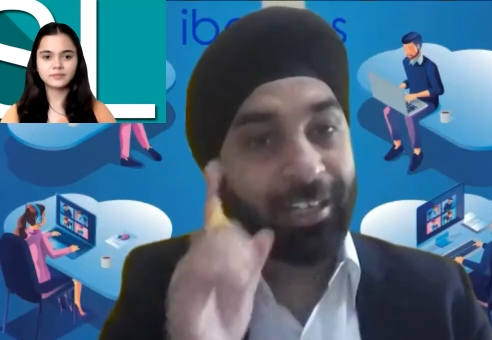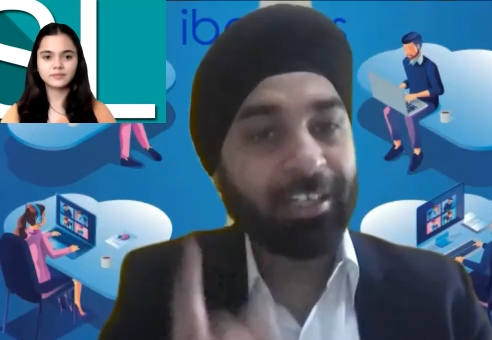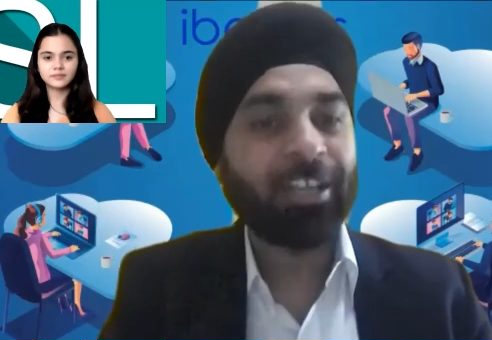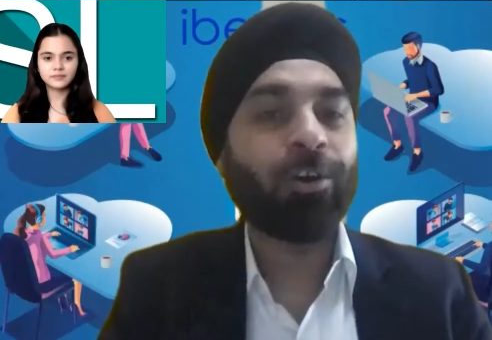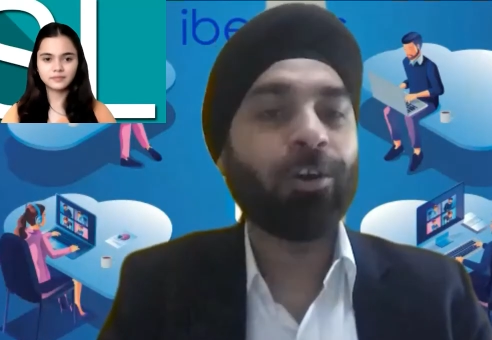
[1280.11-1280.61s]

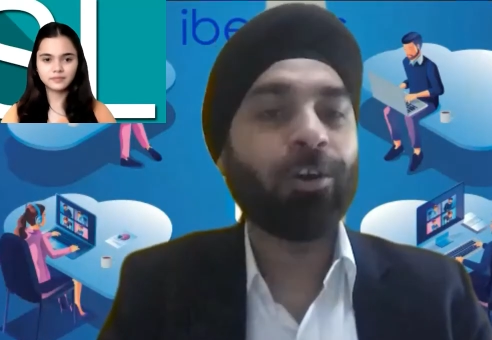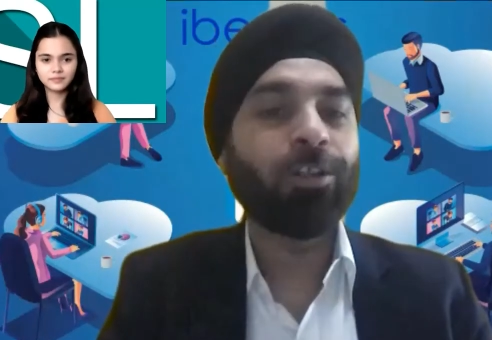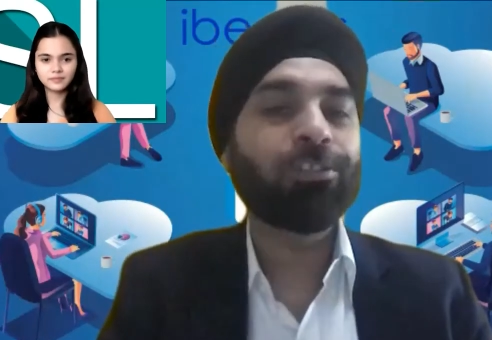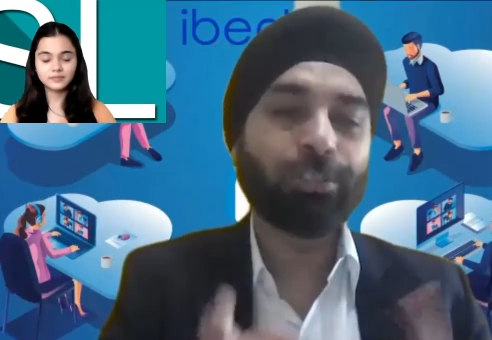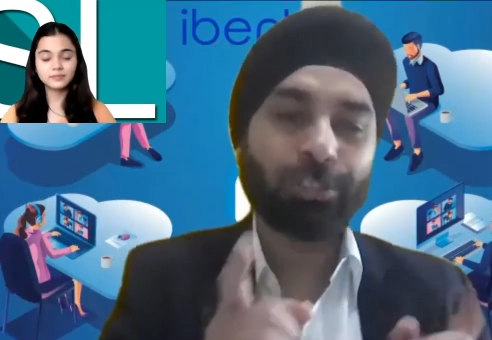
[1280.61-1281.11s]
Speaker 1: editing
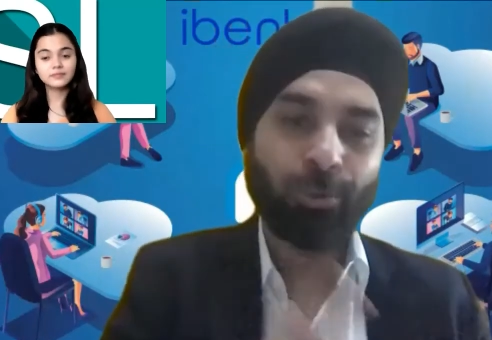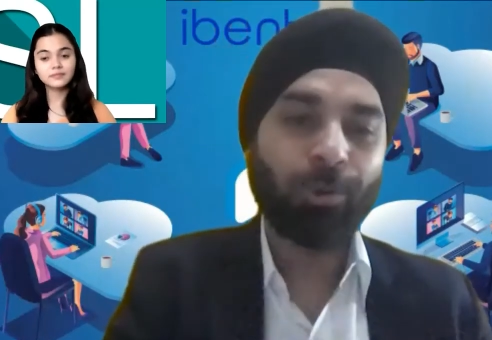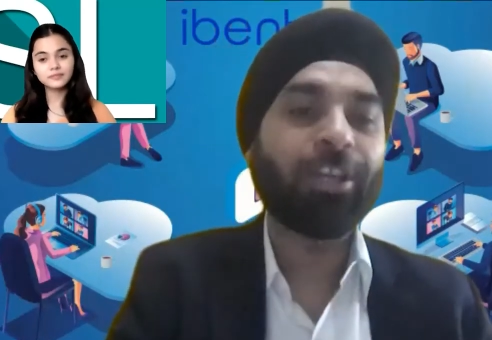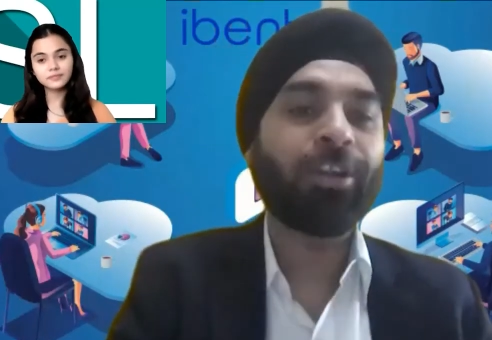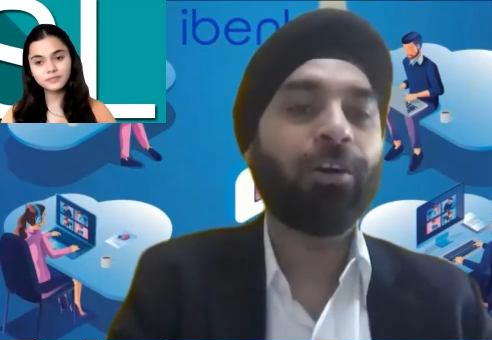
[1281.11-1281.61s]
also,
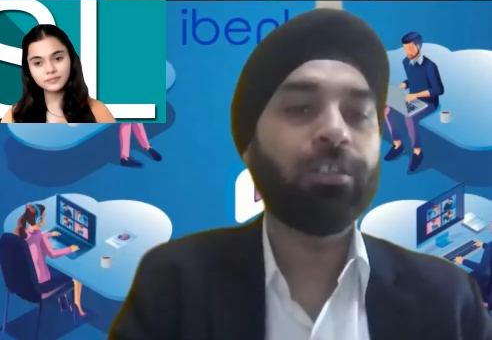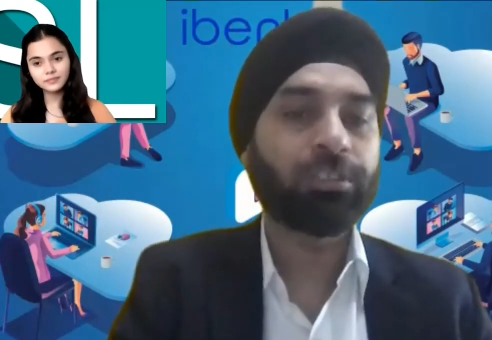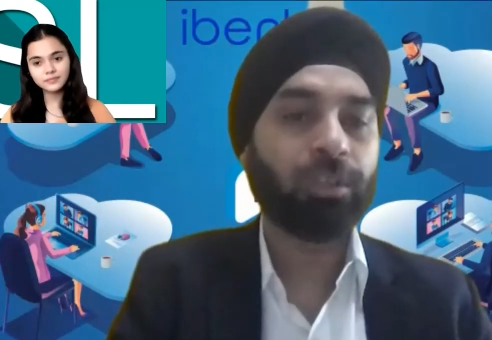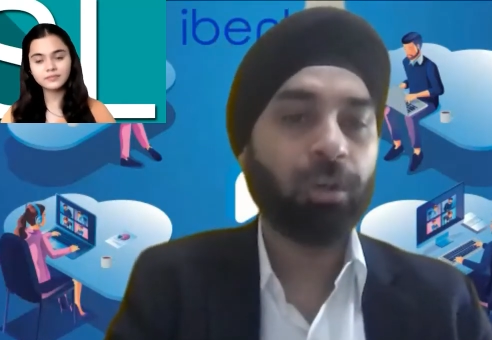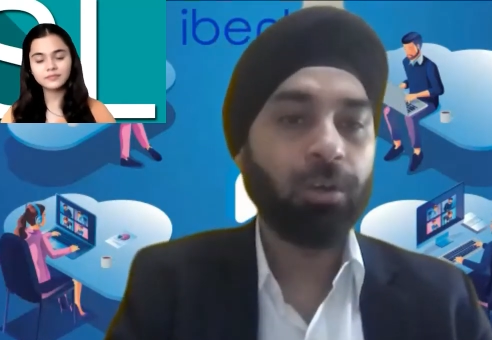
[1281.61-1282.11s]
storing
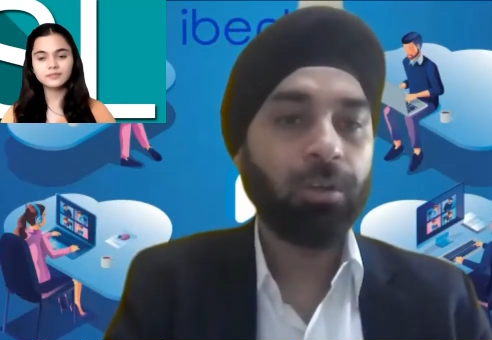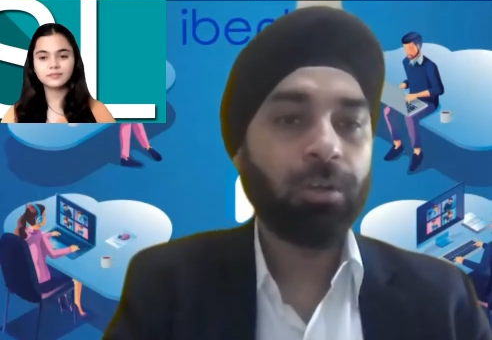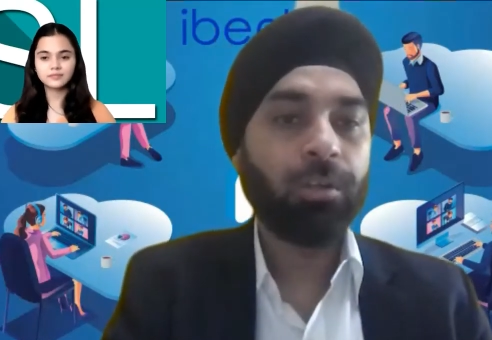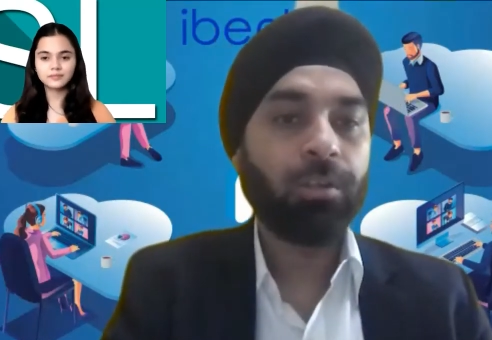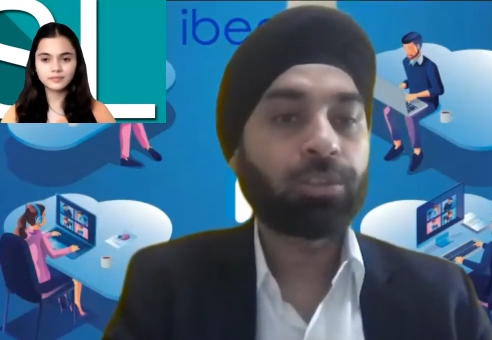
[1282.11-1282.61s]

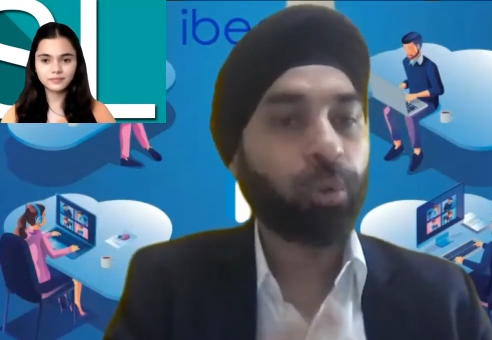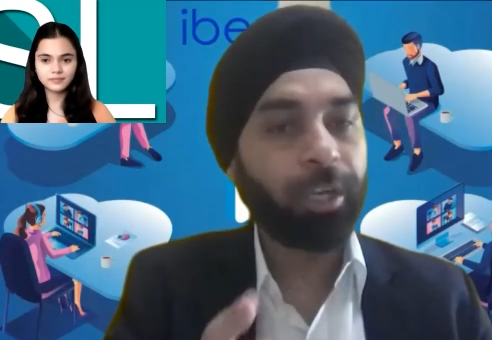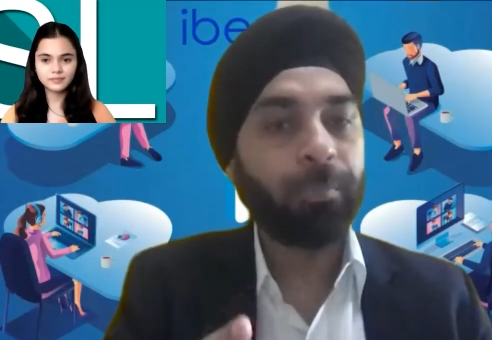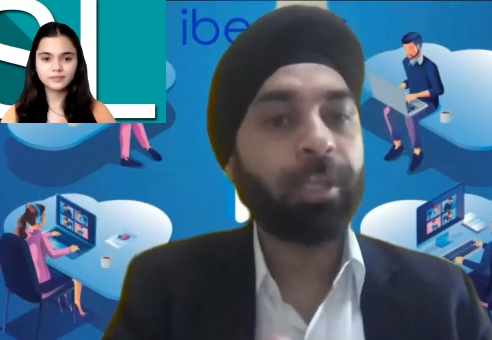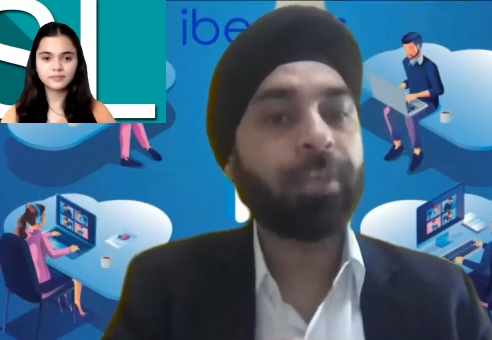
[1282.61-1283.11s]
also,
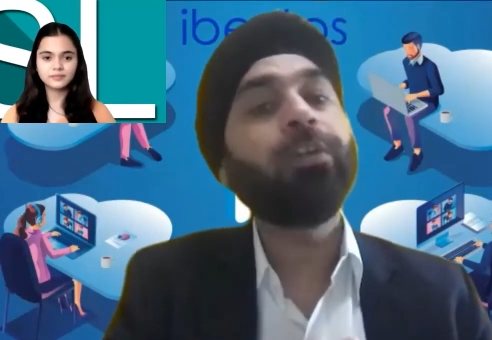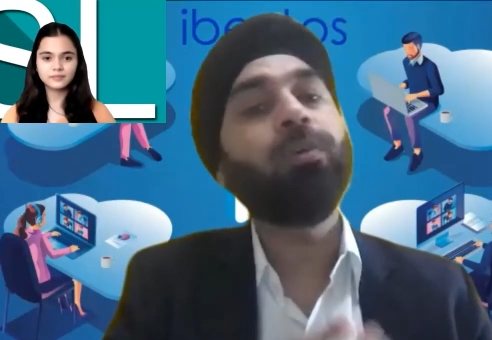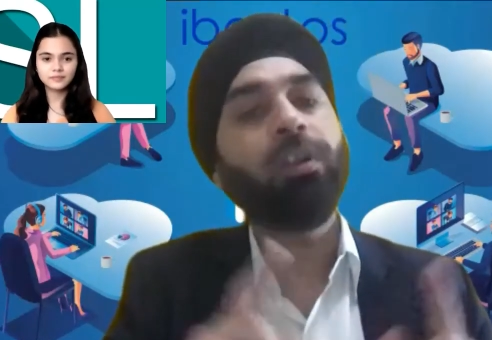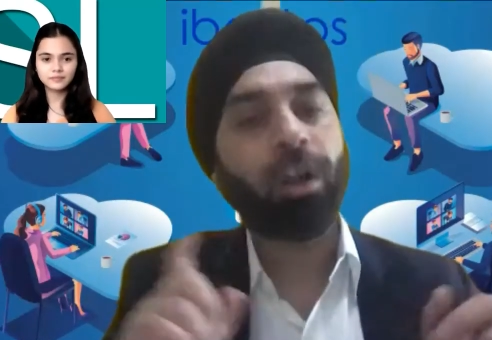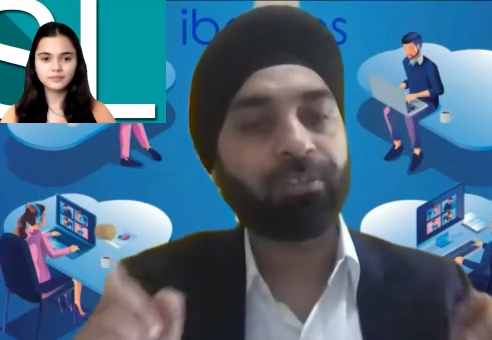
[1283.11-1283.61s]
storyboarding. We
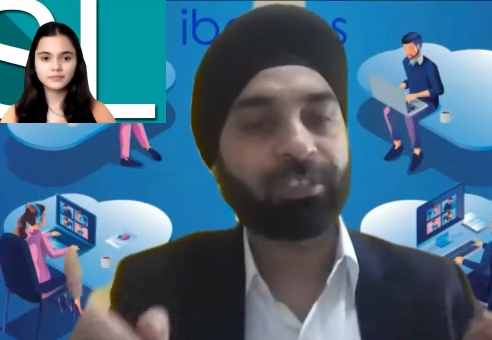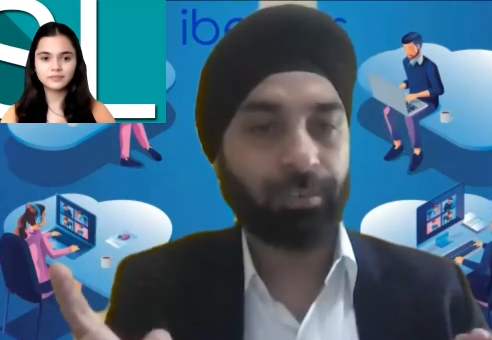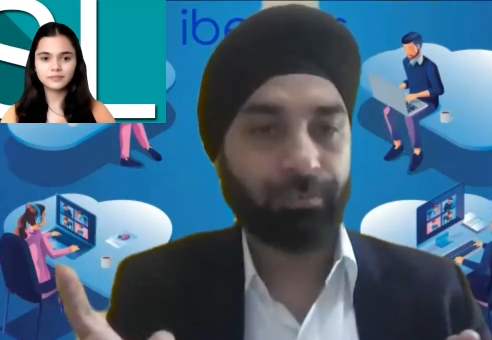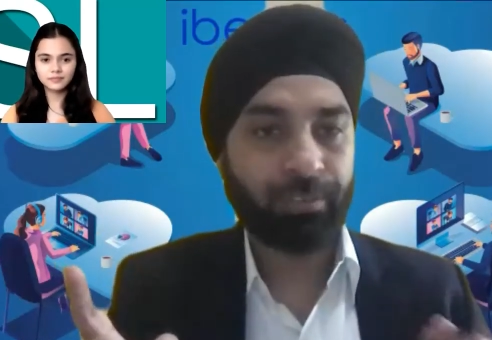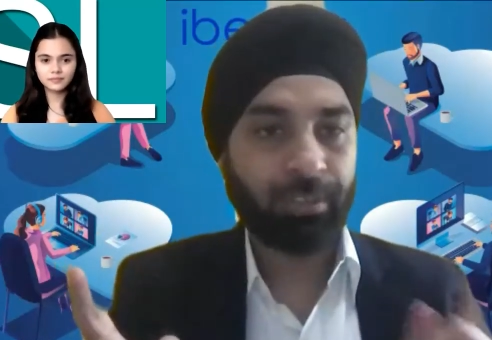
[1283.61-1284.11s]
do a lot of
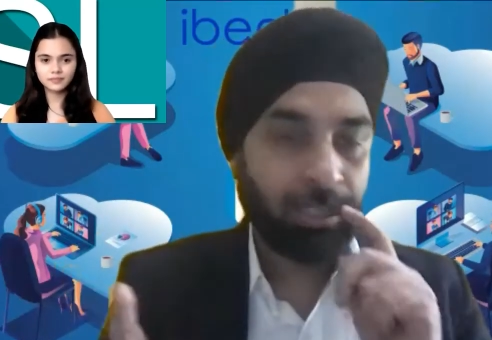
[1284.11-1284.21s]
stuff.